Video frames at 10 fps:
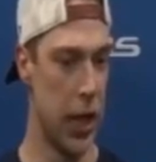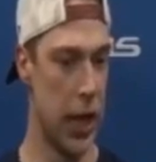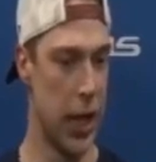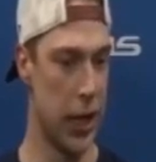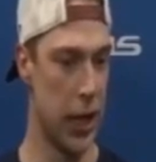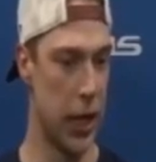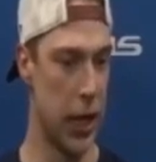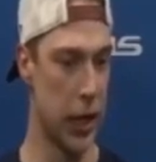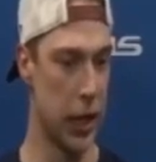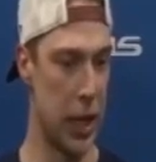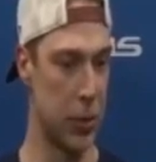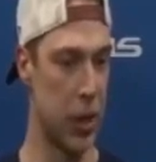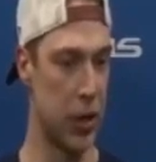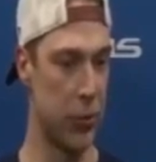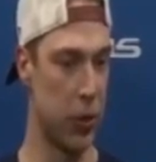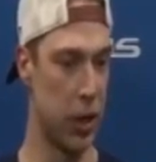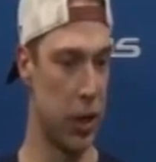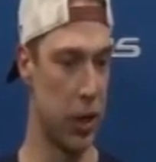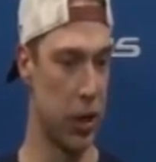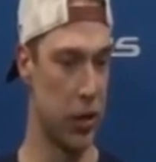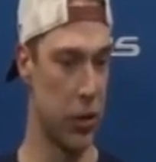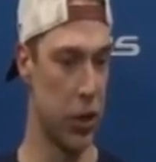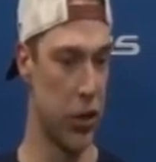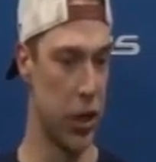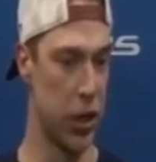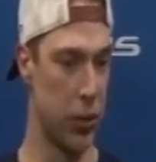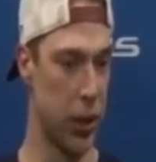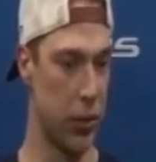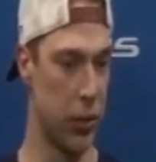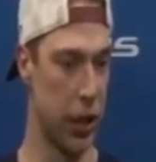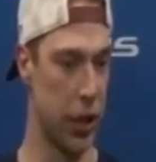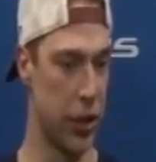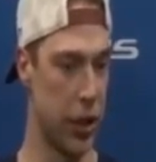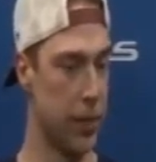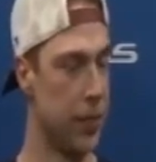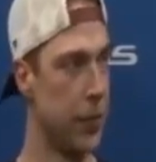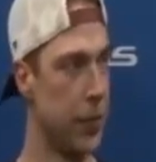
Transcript: and kept them off the score sheet till we were able to get to our game.